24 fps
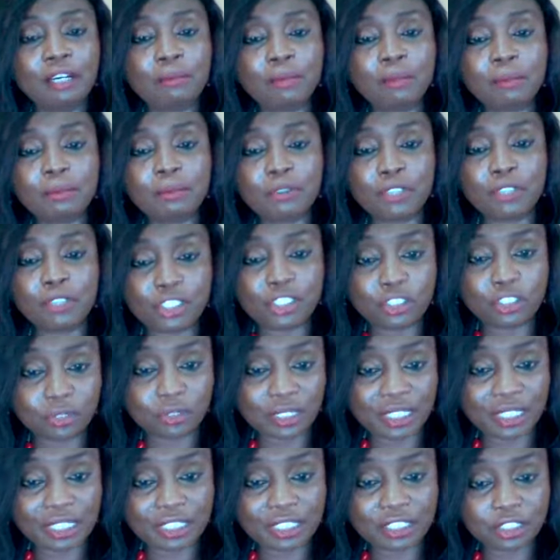Maybe you're into
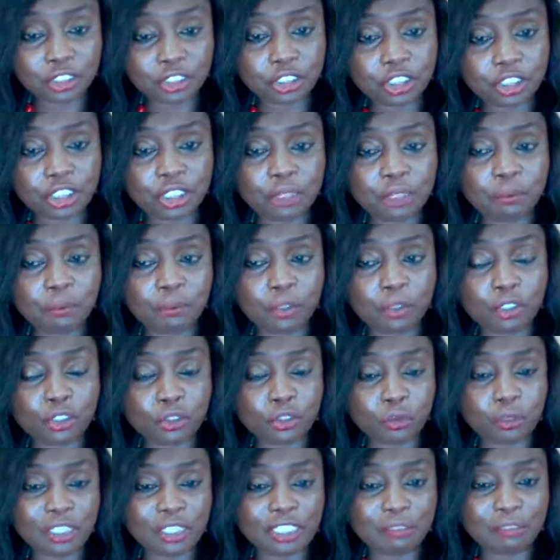leadership or
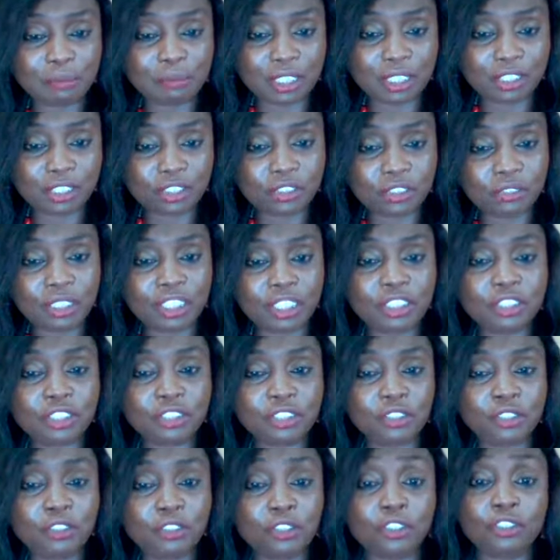school
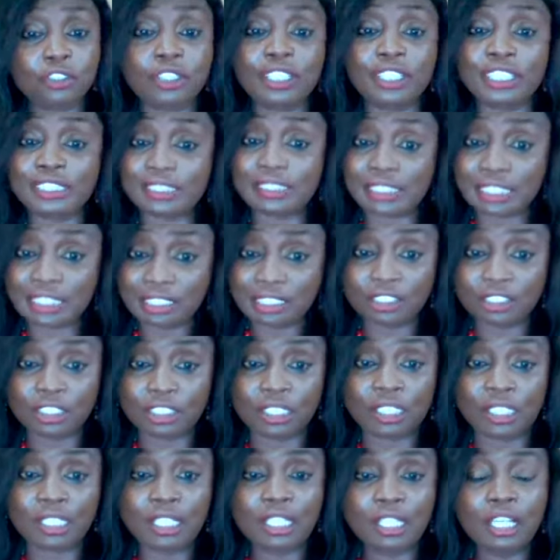administration, or you're a
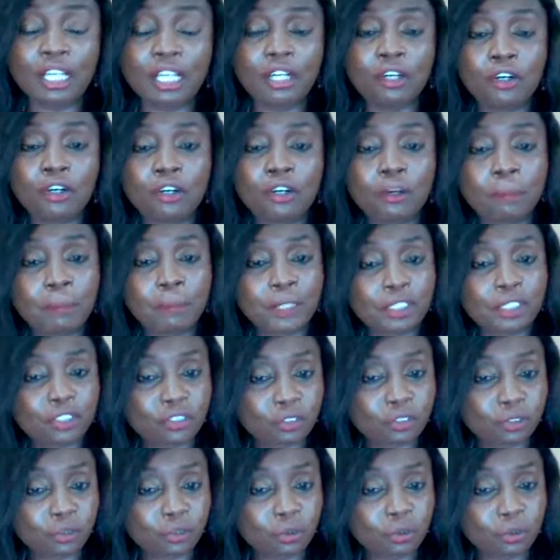teacher hoping
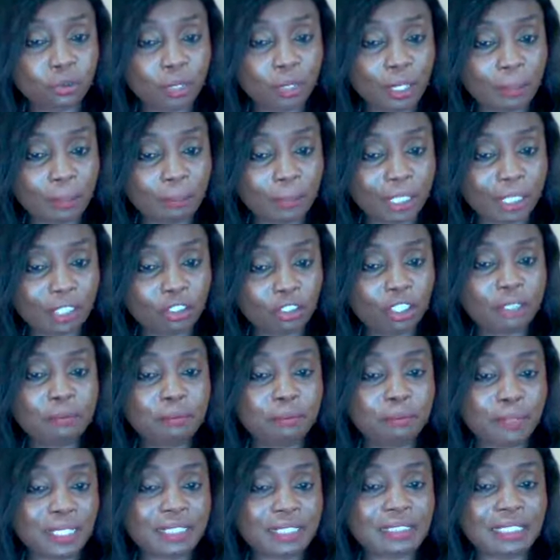to do um, a
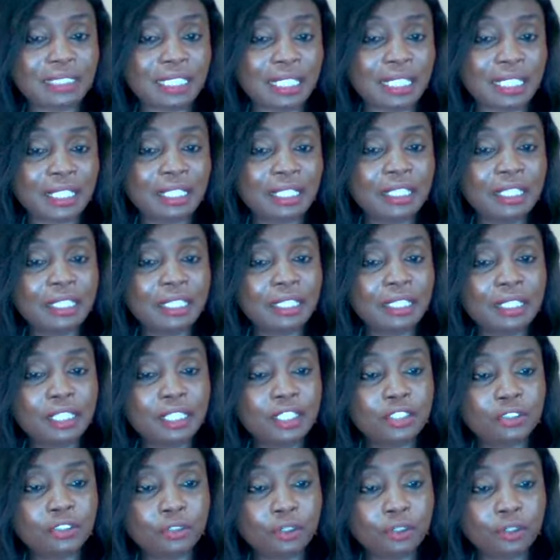lot better
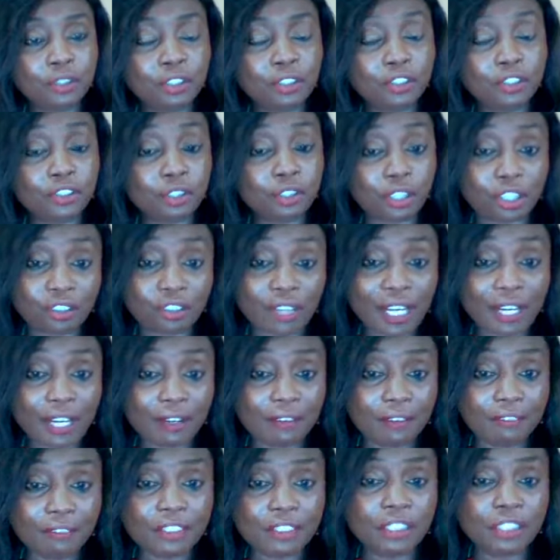in your in your
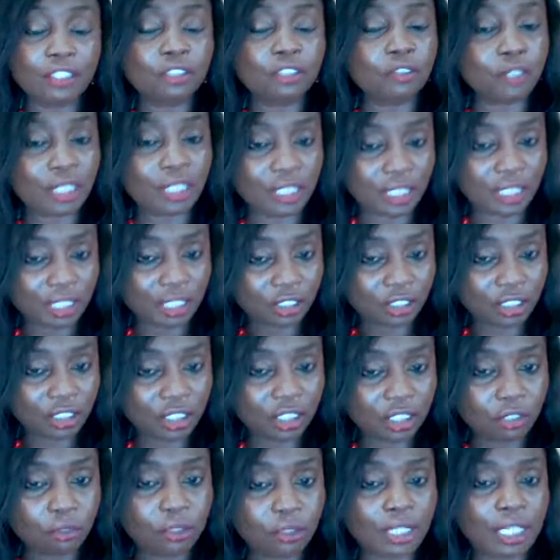craft, you can
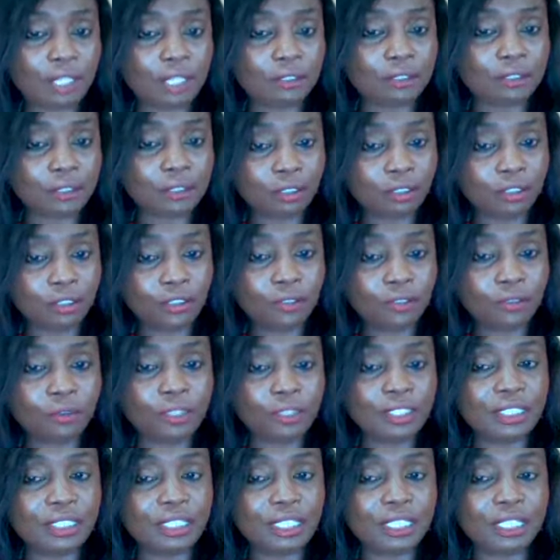actually look out, you know,
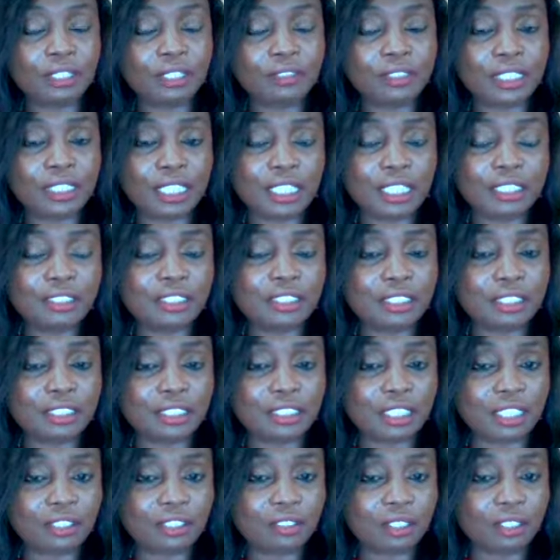on the on the
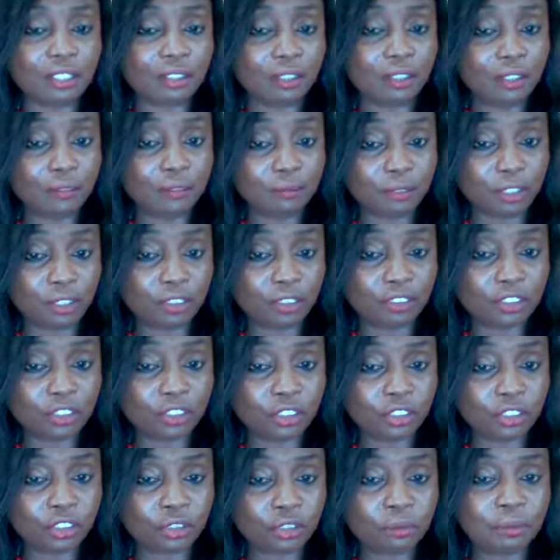internet, um, on
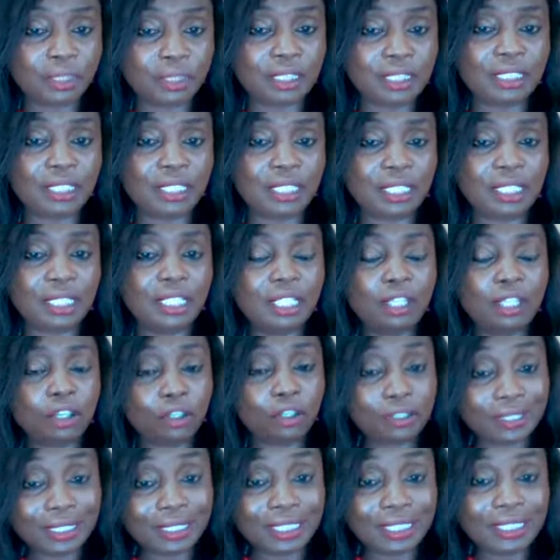social media,
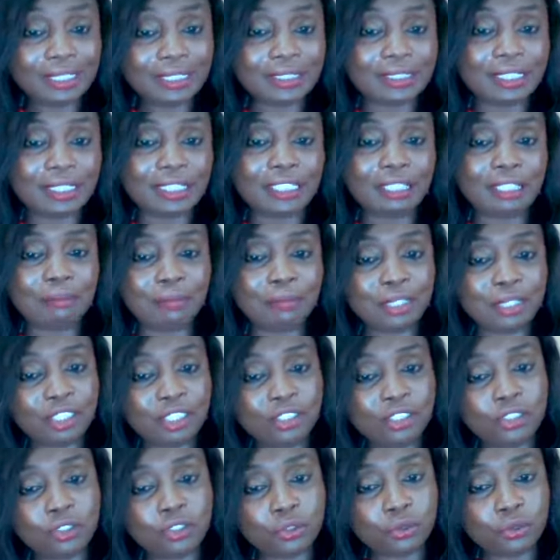on LinkedIn, and
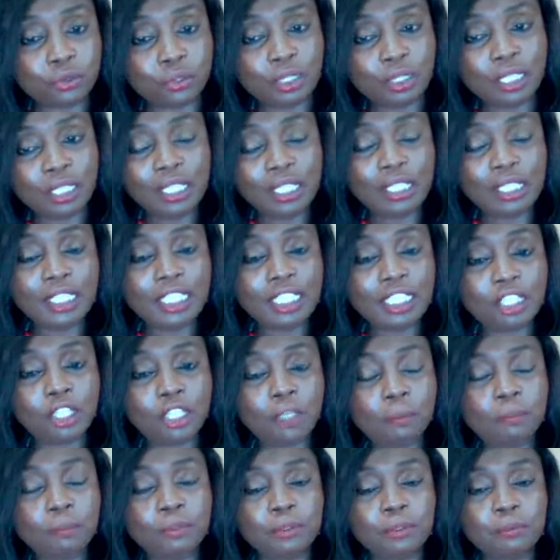begin to link
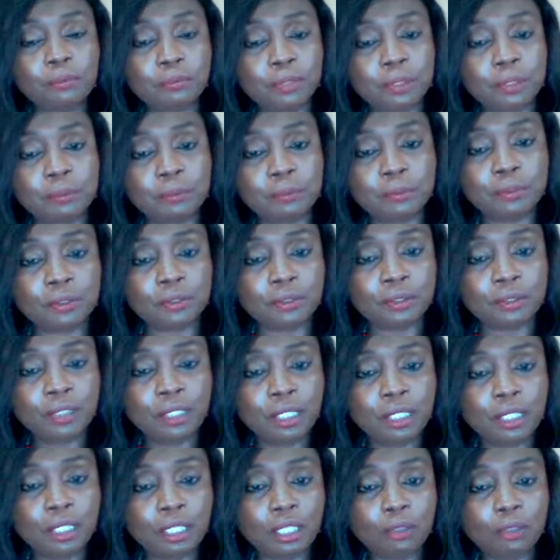up with people,
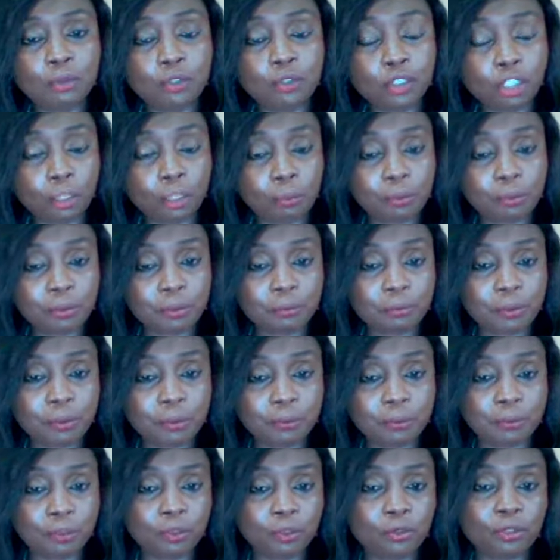uh, hook up with
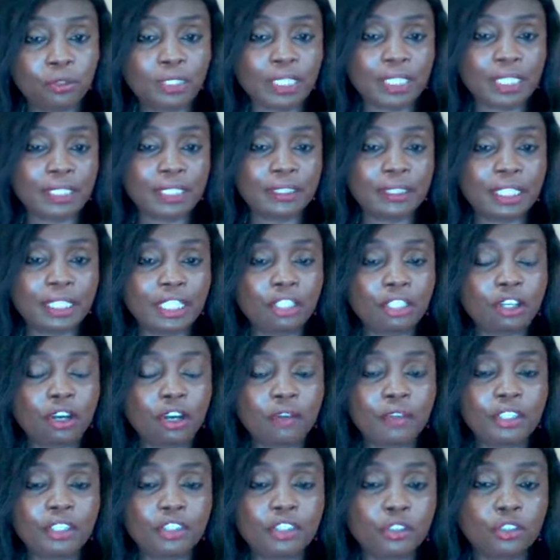people who can
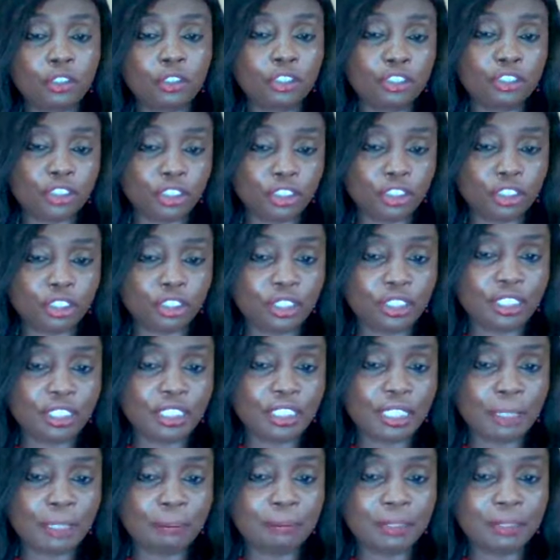encourage you on your
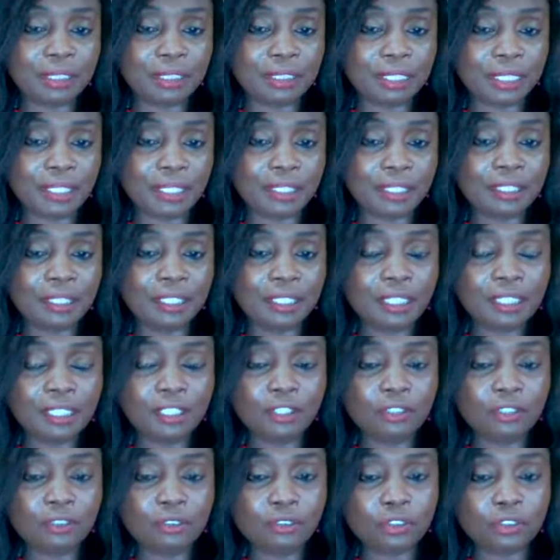journey and be there,
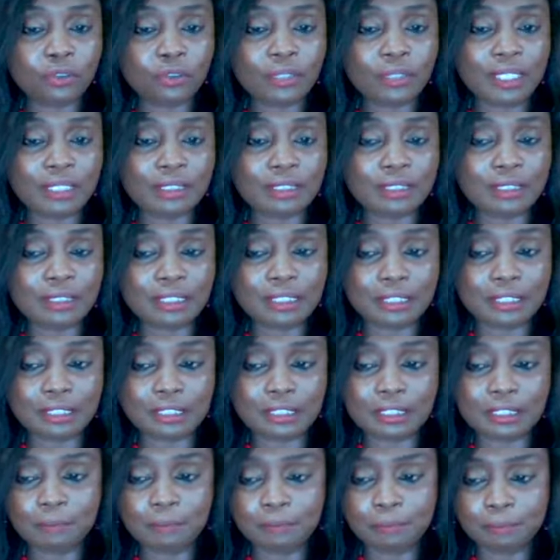you know, to
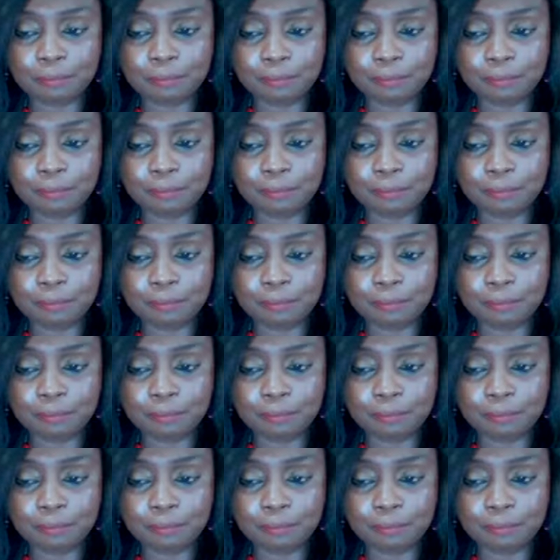assist.